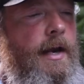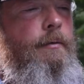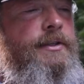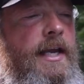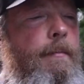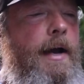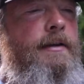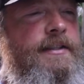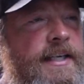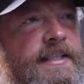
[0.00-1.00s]
I would say
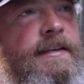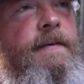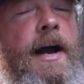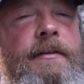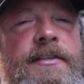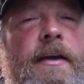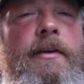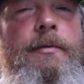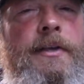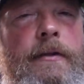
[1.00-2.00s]
about 65 to
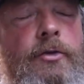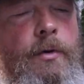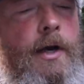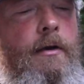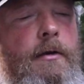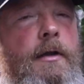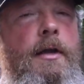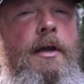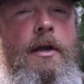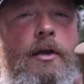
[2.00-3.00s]
70% of the trail,
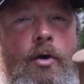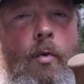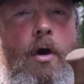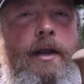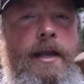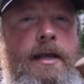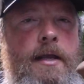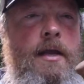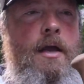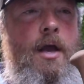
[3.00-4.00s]
you're walking
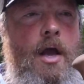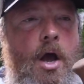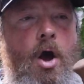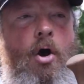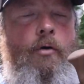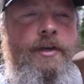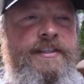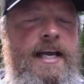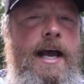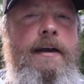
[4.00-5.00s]
on the
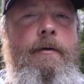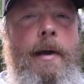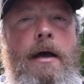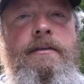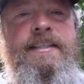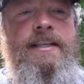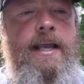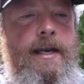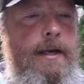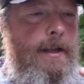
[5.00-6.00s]
side of a mountain
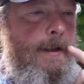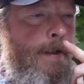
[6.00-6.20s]
slanted.